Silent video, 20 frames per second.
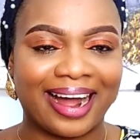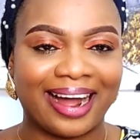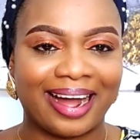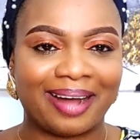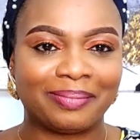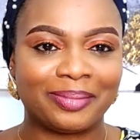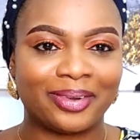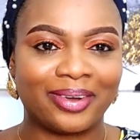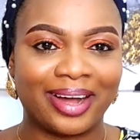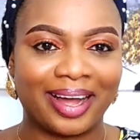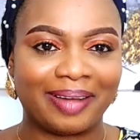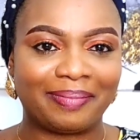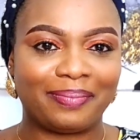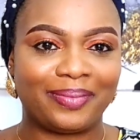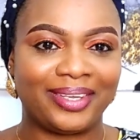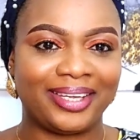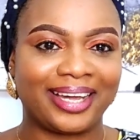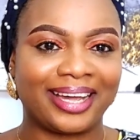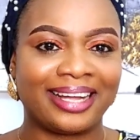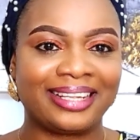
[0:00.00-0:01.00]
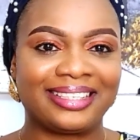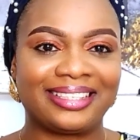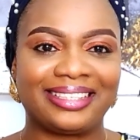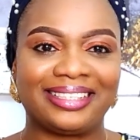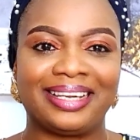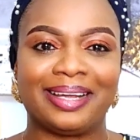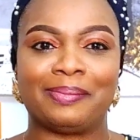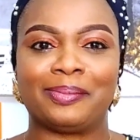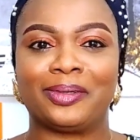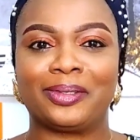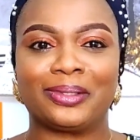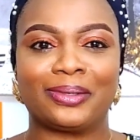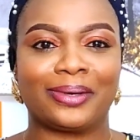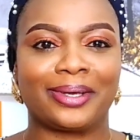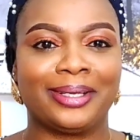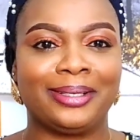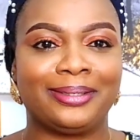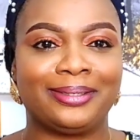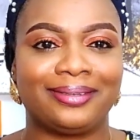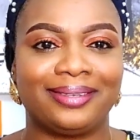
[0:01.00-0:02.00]
I'm not happy? Can't you see that I'm not
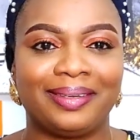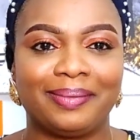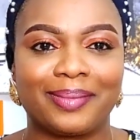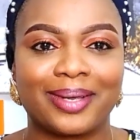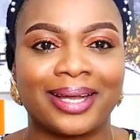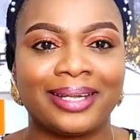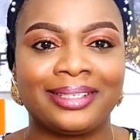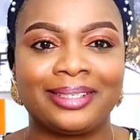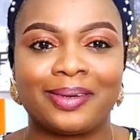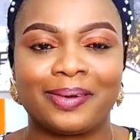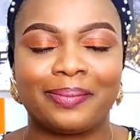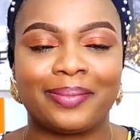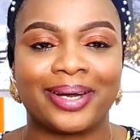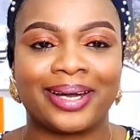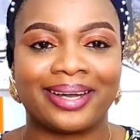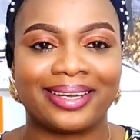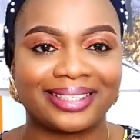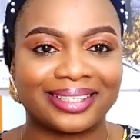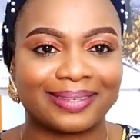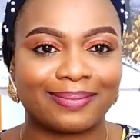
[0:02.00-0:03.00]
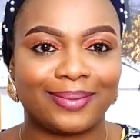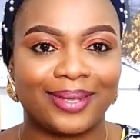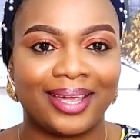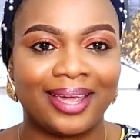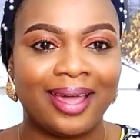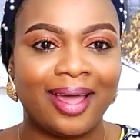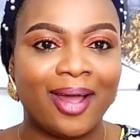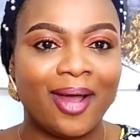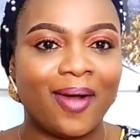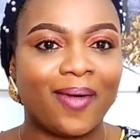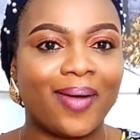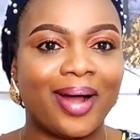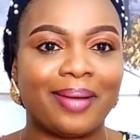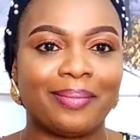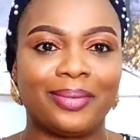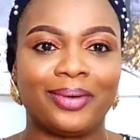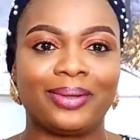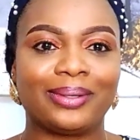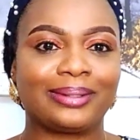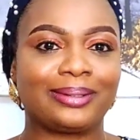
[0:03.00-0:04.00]
talking to him? Can't you come and ask me why
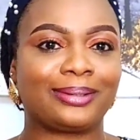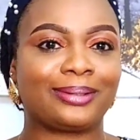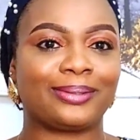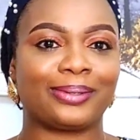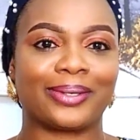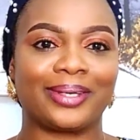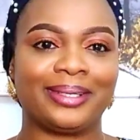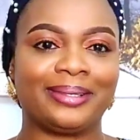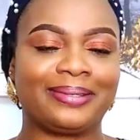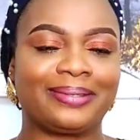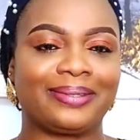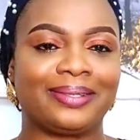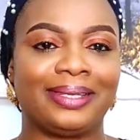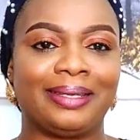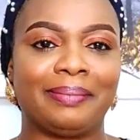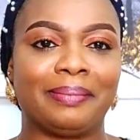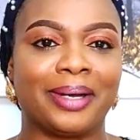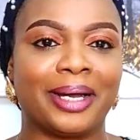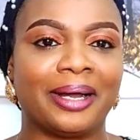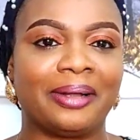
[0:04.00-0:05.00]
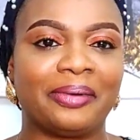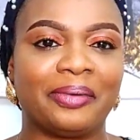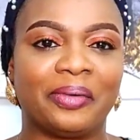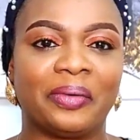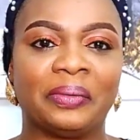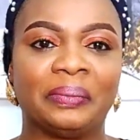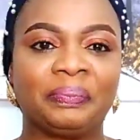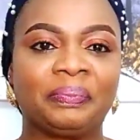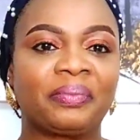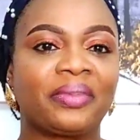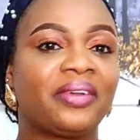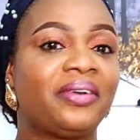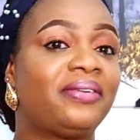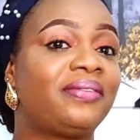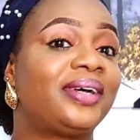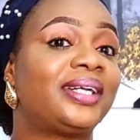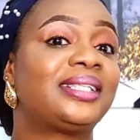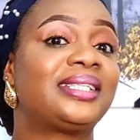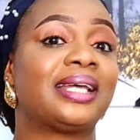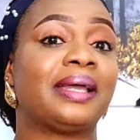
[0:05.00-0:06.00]
I'm not talking to him? And
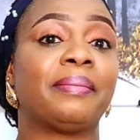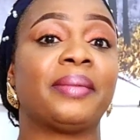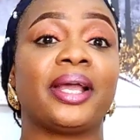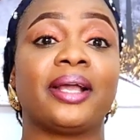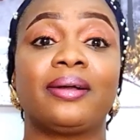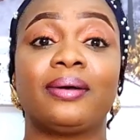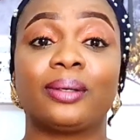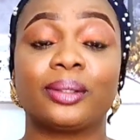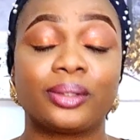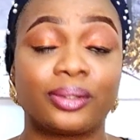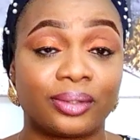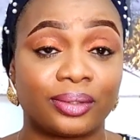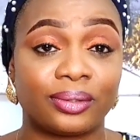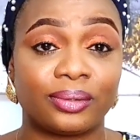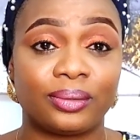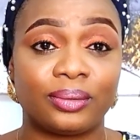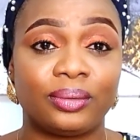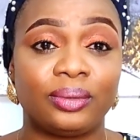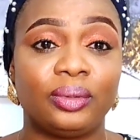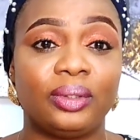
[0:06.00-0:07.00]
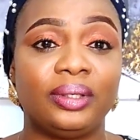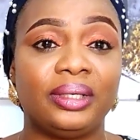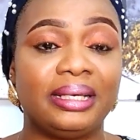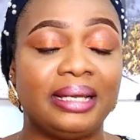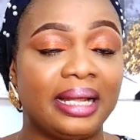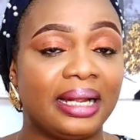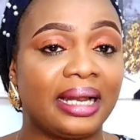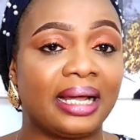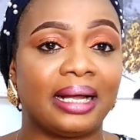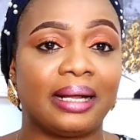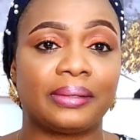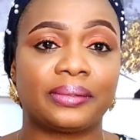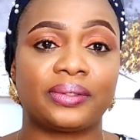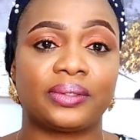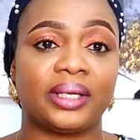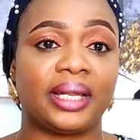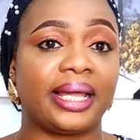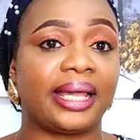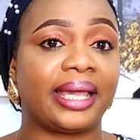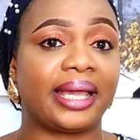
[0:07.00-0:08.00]
over time I got to learn how
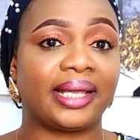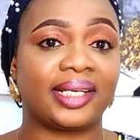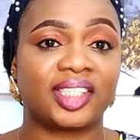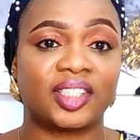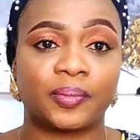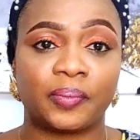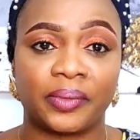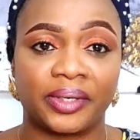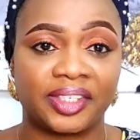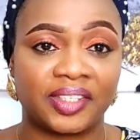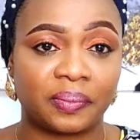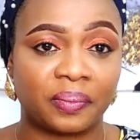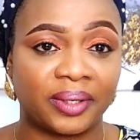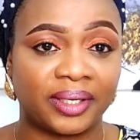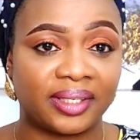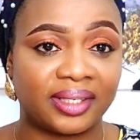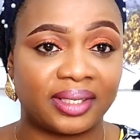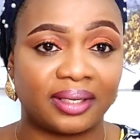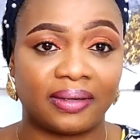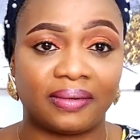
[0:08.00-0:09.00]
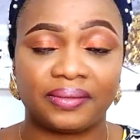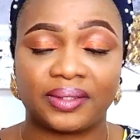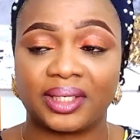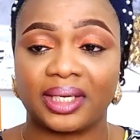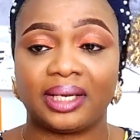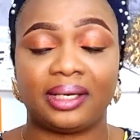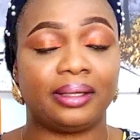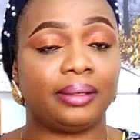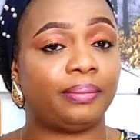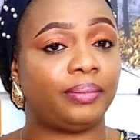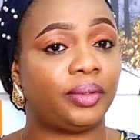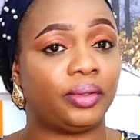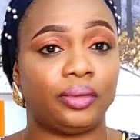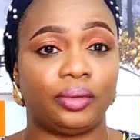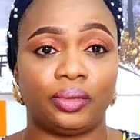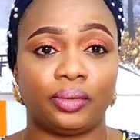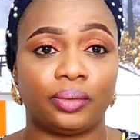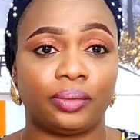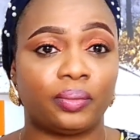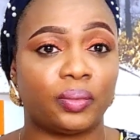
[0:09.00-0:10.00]
to express myself, tell him,
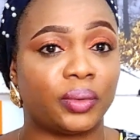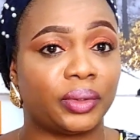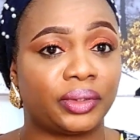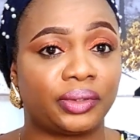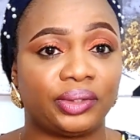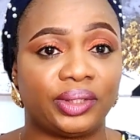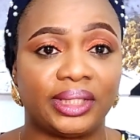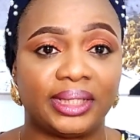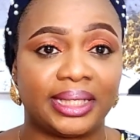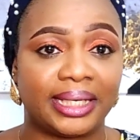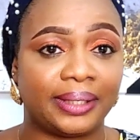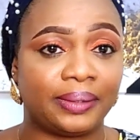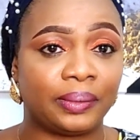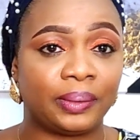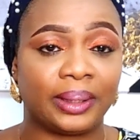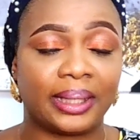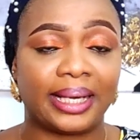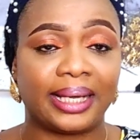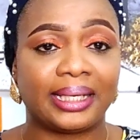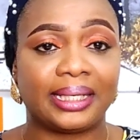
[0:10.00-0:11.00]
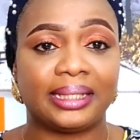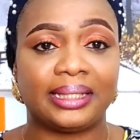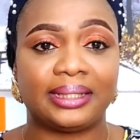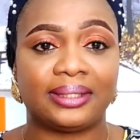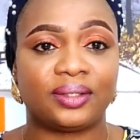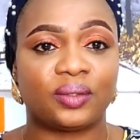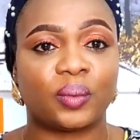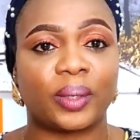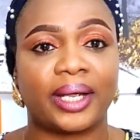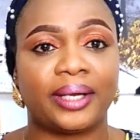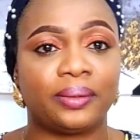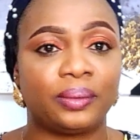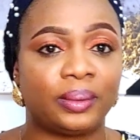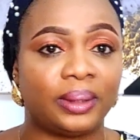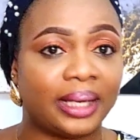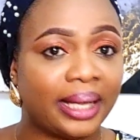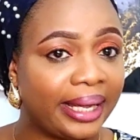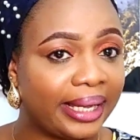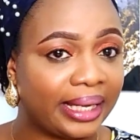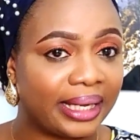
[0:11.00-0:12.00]
what you did, I don't like it, this is why I
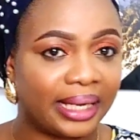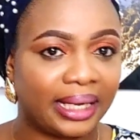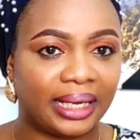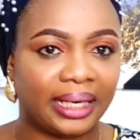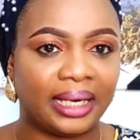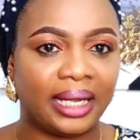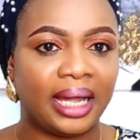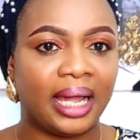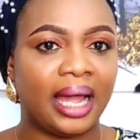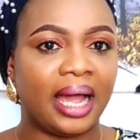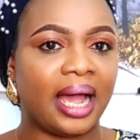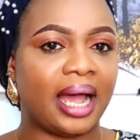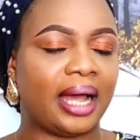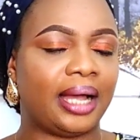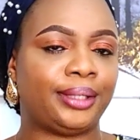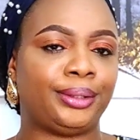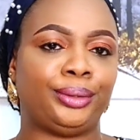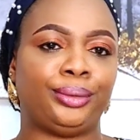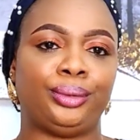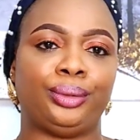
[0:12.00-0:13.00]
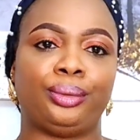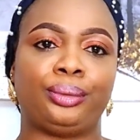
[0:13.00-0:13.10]
don't like it. And